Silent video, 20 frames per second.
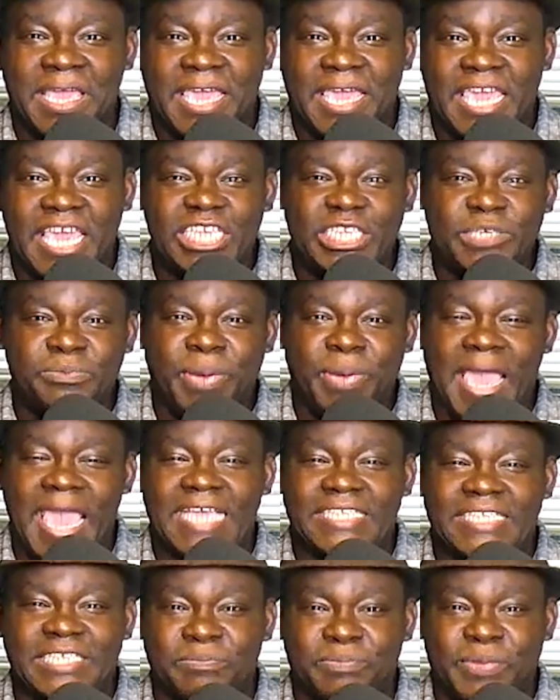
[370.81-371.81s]
He's
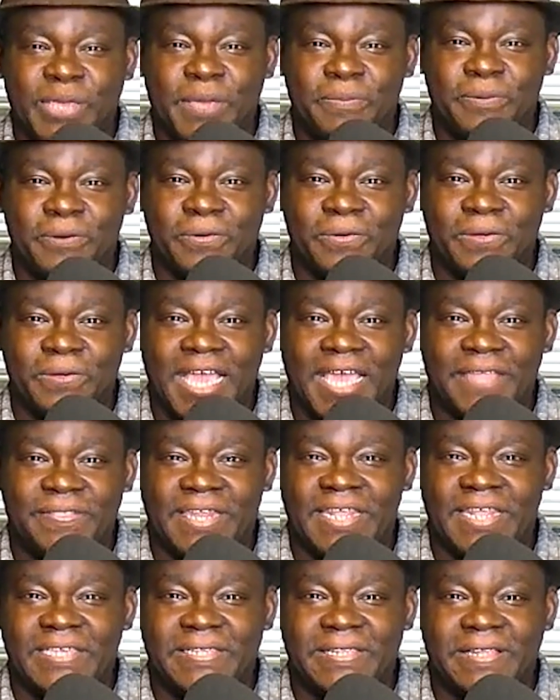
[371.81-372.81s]
passing people and
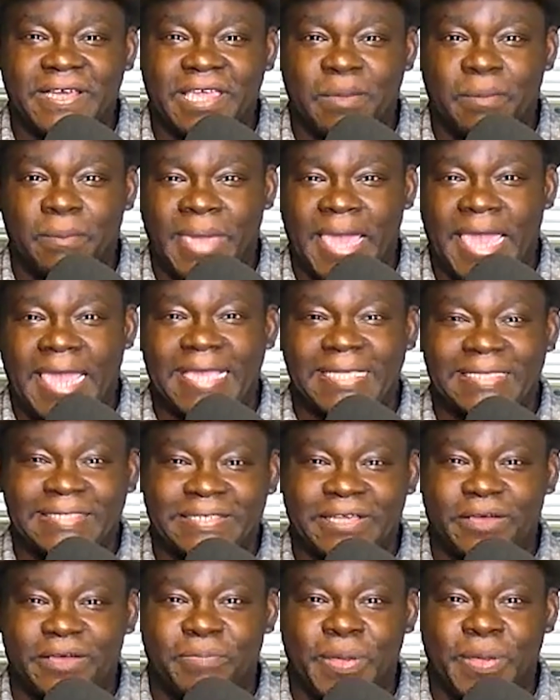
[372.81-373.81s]
then he's looking back at
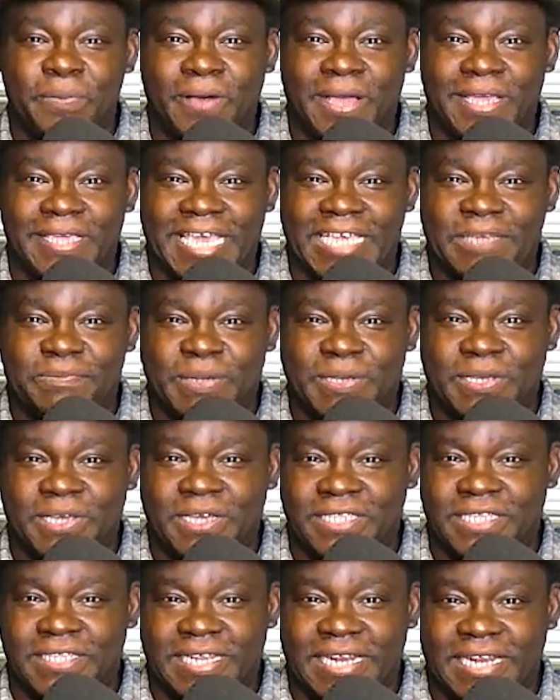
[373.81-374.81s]
some people, I guess
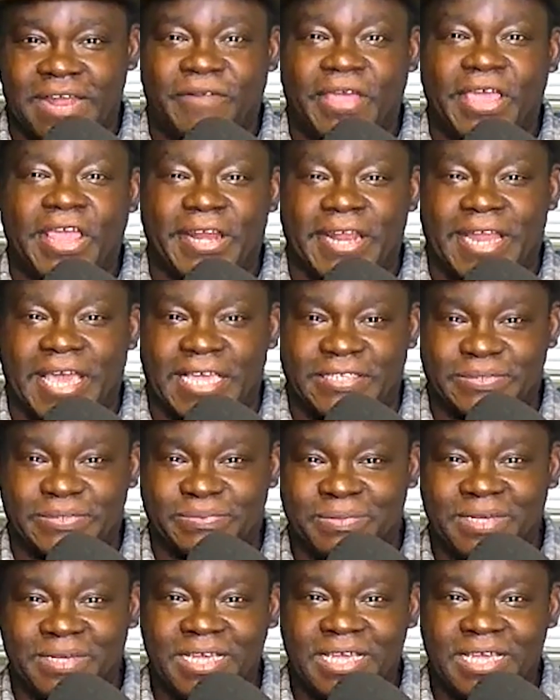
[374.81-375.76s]
because they did not recognize him.